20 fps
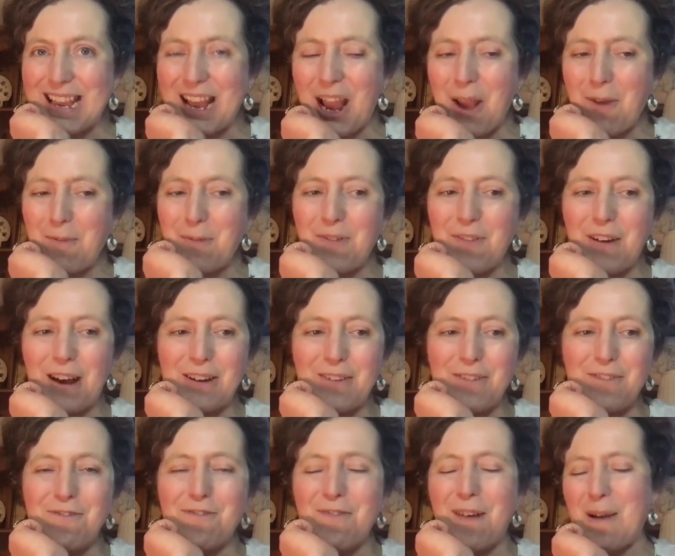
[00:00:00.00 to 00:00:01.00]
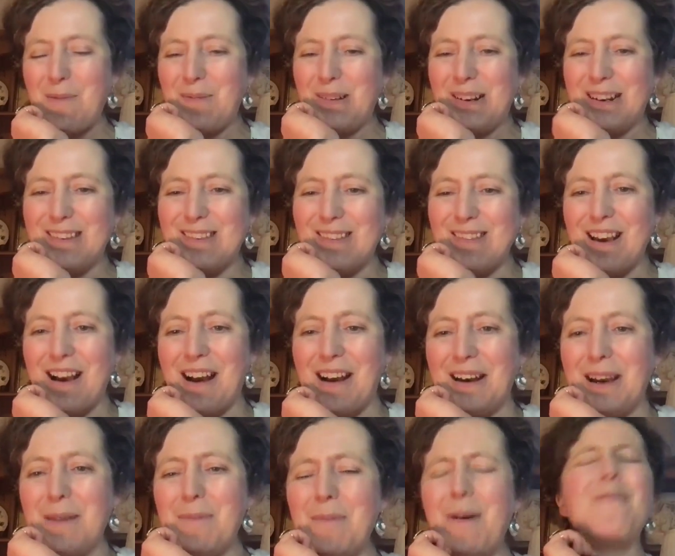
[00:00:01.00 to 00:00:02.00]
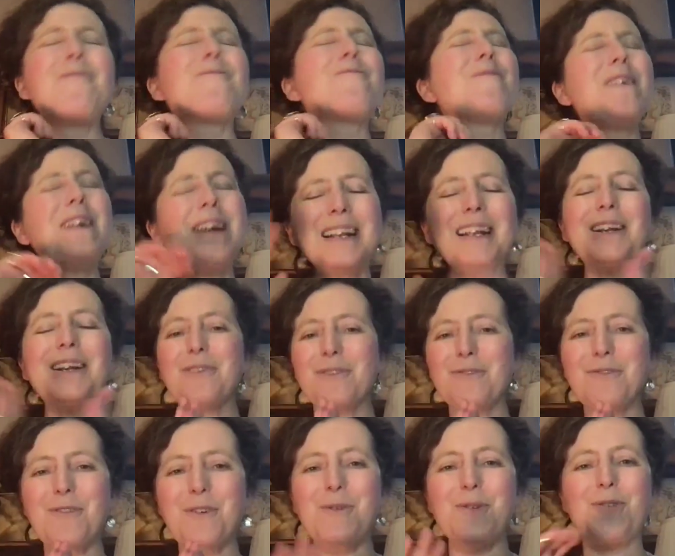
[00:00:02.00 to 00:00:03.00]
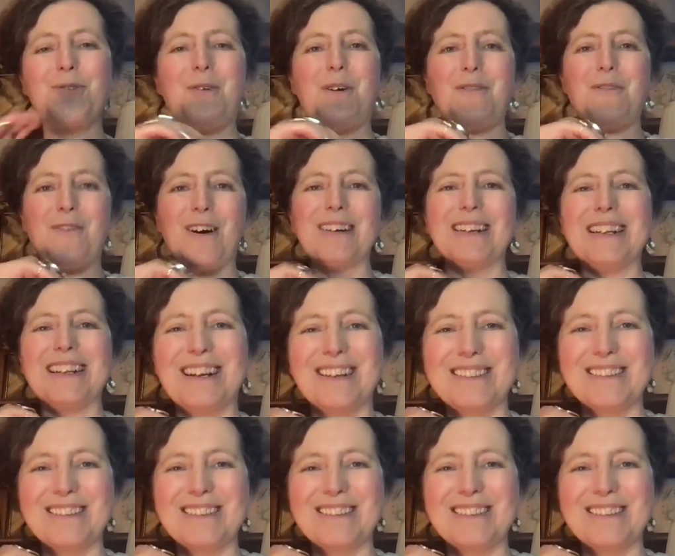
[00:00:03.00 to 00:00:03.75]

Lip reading: I hope you've had a fabulous time. I really look forward to our Friday nights